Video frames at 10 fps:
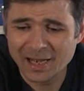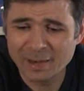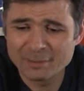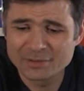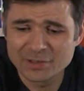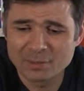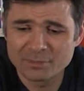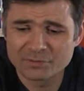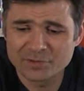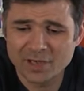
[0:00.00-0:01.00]
In terms
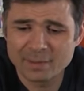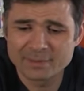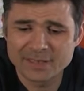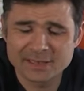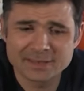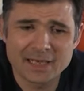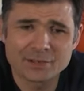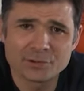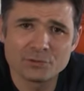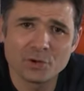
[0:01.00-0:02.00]
of time it takes down,
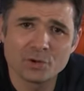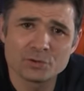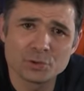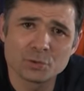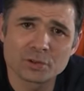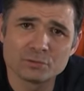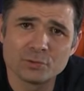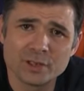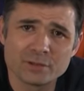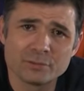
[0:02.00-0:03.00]
you want a
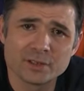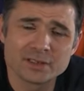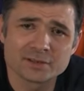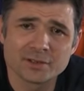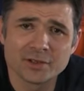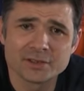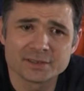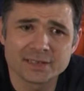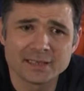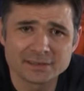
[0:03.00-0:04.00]
really, really slow
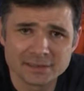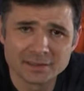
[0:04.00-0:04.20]
descent